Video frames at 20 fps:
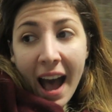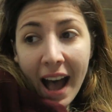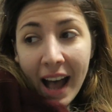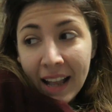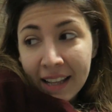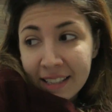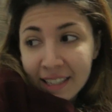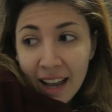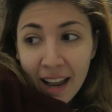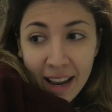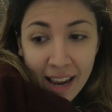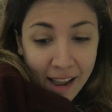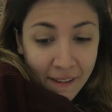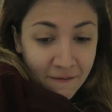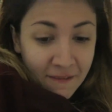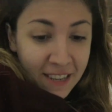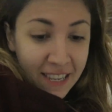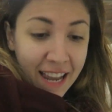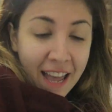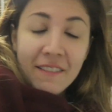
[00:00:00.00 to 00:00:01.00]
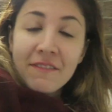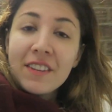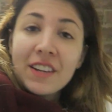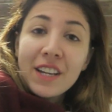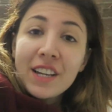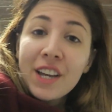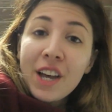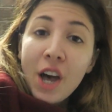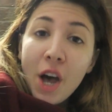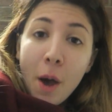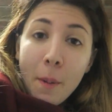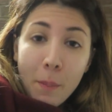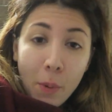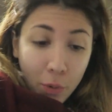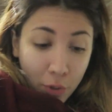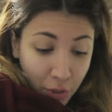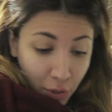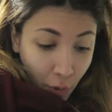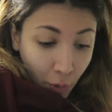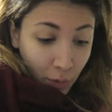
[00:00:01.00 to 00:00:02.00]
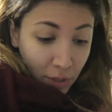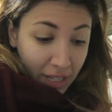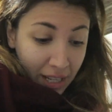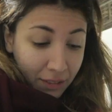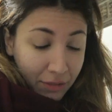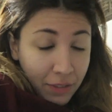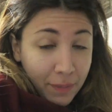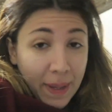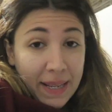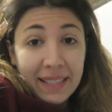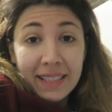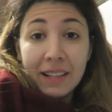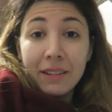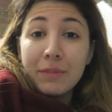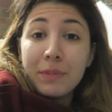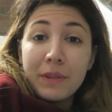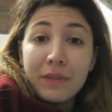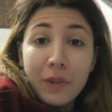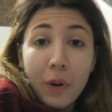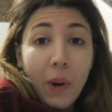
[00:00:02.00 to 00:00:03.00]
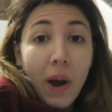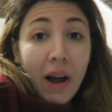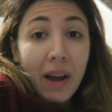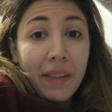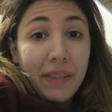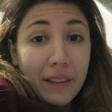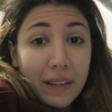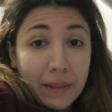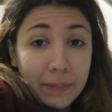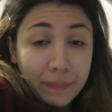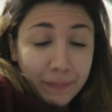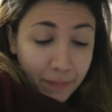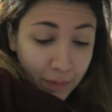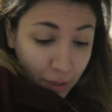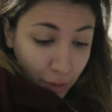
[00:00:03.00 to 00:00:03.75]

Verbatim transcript: and I have never booked a hotel for myself before either.